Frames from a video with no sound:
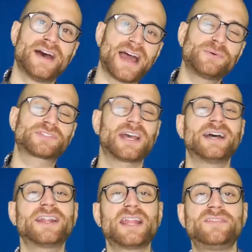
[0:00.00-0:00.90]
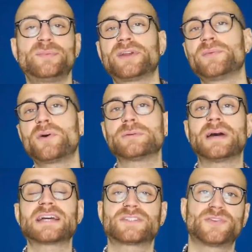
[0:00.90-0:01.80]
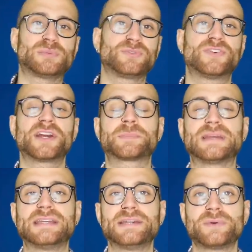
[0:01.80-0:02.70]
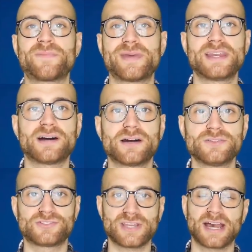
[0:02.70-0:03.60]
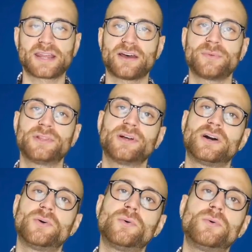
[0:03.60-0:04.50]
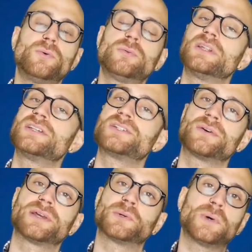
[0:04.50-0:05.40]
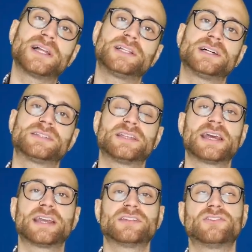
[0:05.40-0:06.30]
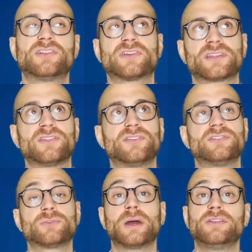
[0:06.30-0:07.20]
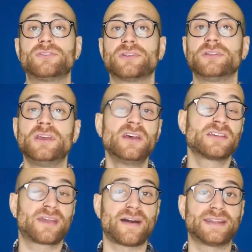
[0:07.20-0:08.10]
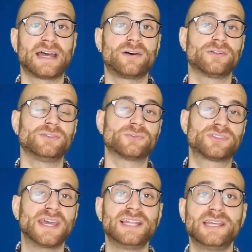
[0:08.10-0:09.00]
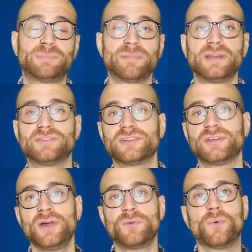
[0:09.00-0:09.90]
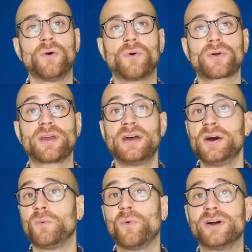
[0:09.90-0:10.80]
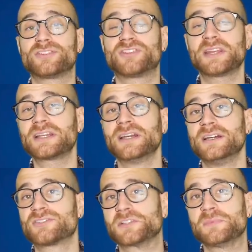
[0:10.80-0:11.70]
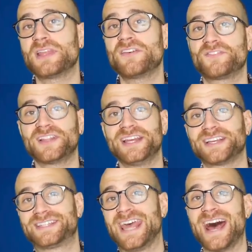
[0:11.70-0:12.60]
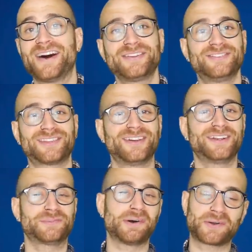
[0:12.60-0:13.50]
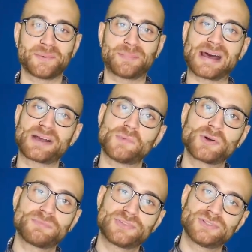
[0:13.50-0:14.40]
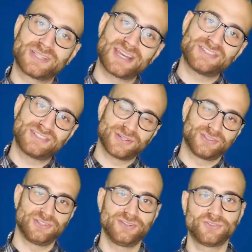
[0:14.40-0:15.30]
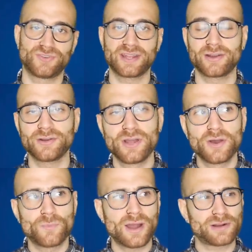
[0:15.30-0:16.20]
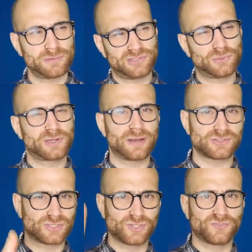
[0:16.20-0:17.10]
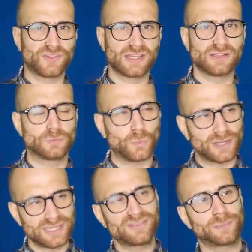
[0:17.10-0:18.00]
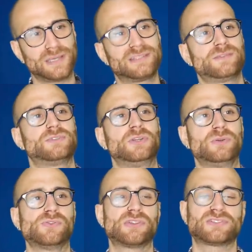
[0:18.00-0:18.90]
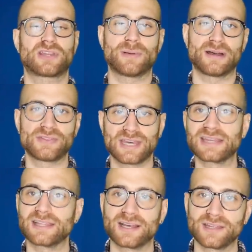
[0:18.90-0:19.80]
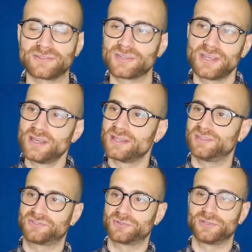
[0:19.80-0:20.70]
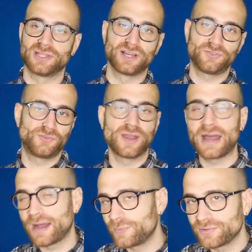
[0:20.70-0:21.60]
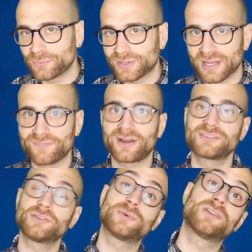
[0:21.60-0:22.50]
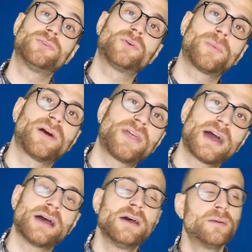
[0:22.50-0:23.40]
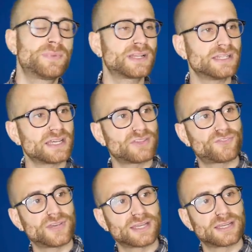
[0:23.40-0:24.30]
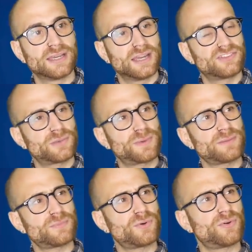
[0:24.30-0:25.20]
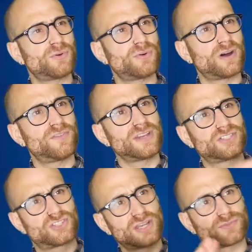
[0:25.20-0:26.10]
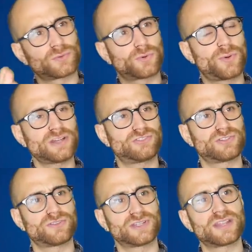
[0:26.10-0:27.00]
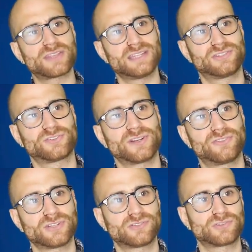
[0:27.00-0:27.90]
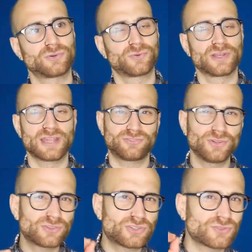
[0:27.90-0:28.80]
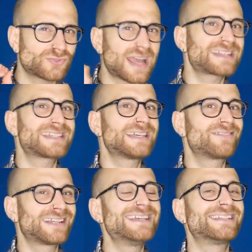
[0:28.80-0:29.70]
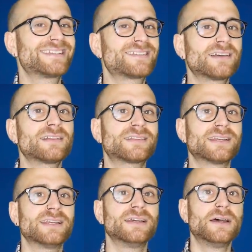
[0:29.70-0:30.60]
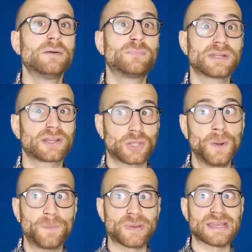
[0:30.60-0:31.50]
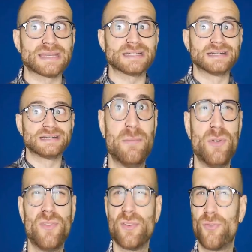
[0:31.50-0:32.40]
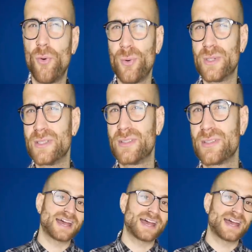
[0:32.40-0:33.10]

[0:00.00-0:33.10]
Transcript: Hey, what's going on everybody? Welcome back to Football Therapy with me, your host Yan. I hope you lot all are doing well today considering the situation. Going out on your daily permitted walk, watching some Netflix. How you all doing? Welcome back. Welcome to today's Chelsea news video, where I'm going to be talking about two things. One is a piece of news that's come out in the headlines this sort of last few hours or whatever. I do want to talk about that. But another thing is a bit more of a general question of another interesting story that's not directly related to Chelsea, but it could be moving forwards.